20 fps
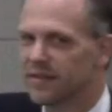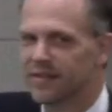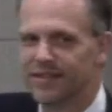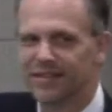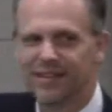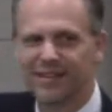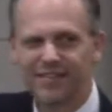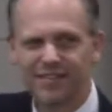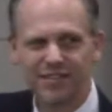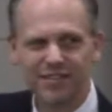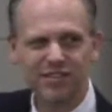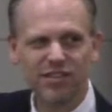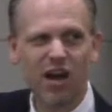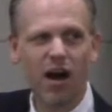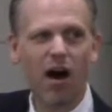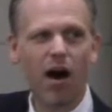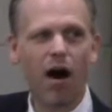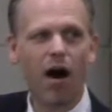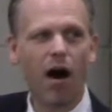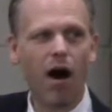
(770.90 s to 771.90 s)
This is
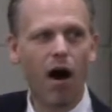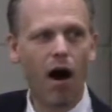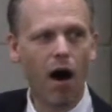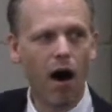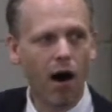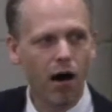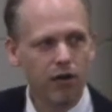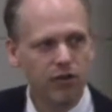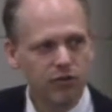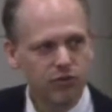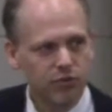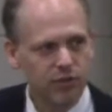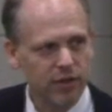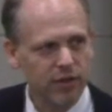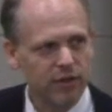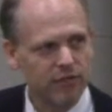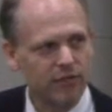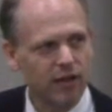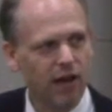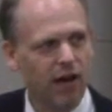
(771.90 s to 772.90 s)

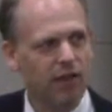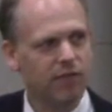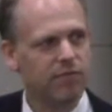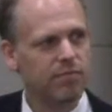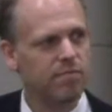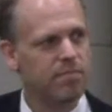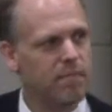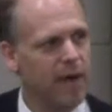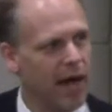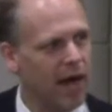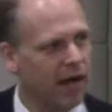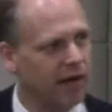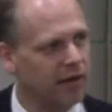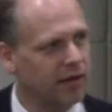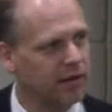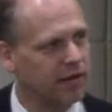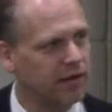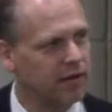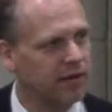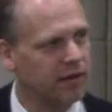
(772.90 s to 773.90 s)
hundreds of men